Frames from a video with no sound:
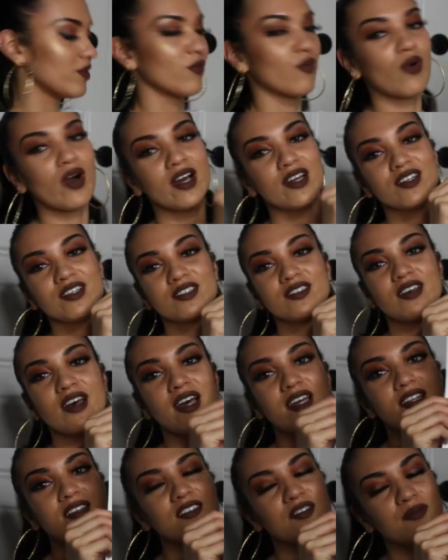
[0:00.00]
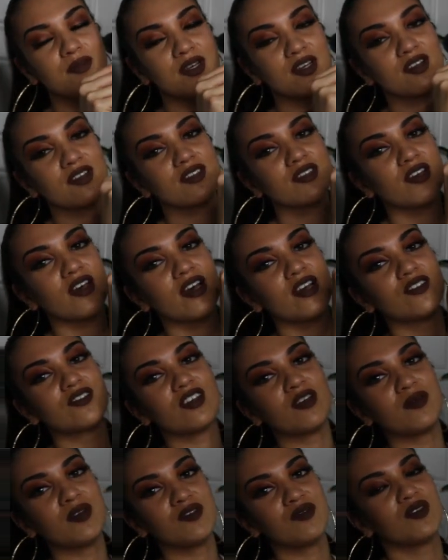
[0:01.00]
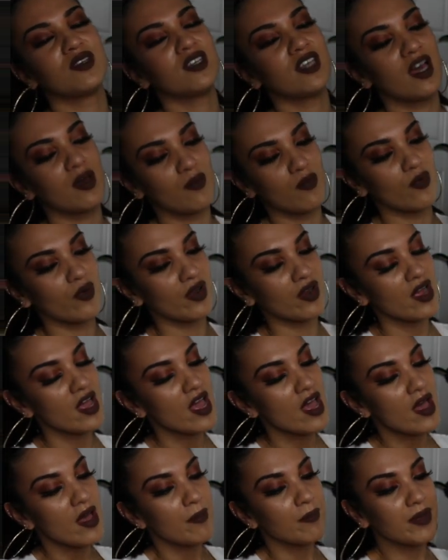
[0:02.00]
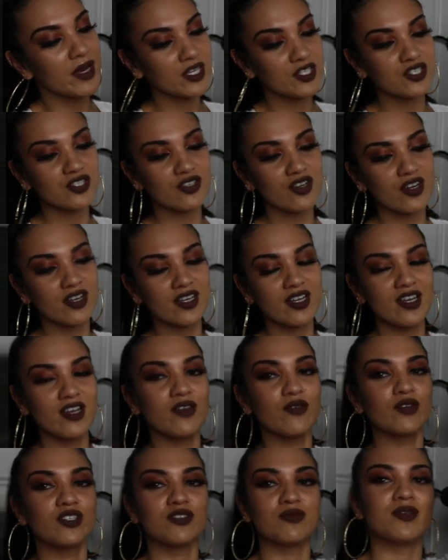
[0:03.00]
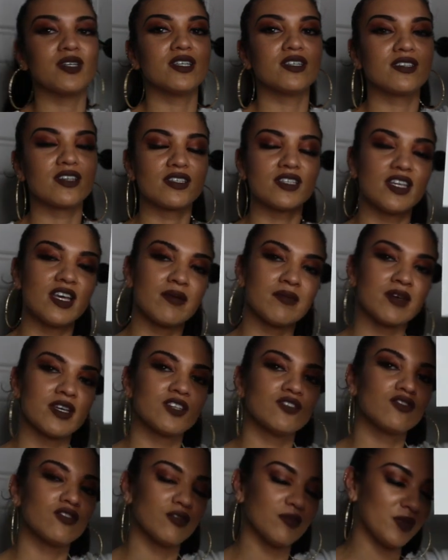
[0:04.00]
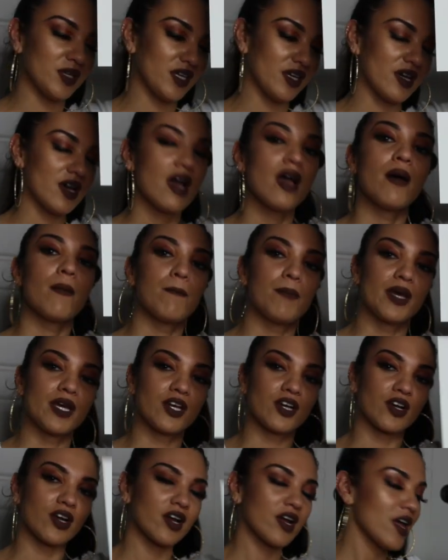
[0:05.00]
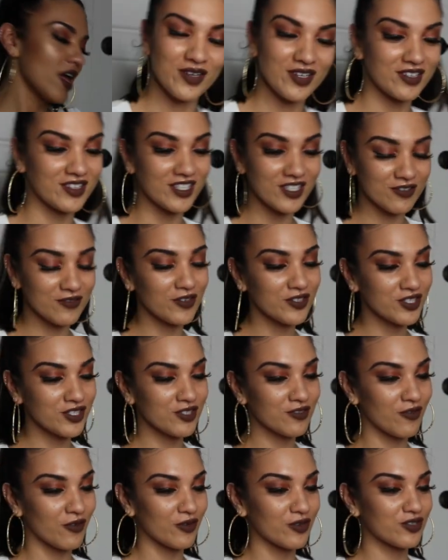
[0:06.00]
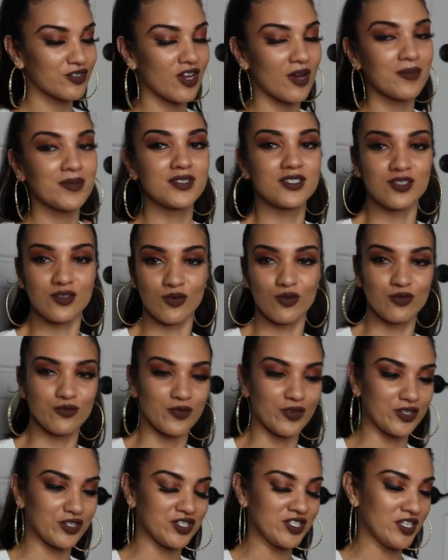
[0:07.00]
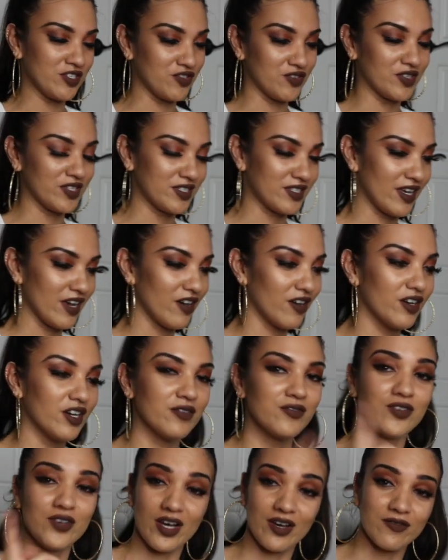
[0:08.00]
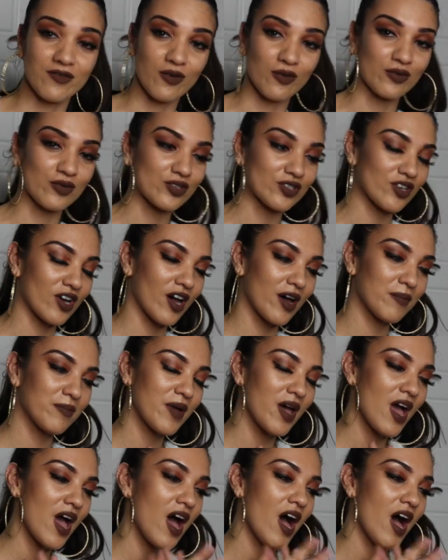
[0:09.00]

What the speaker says: wider side is a bigger side, so that means we can get more picture on it, which means that the image will be bigger. This version of Photoshop is an old version, as you can tell if you have Photoshop.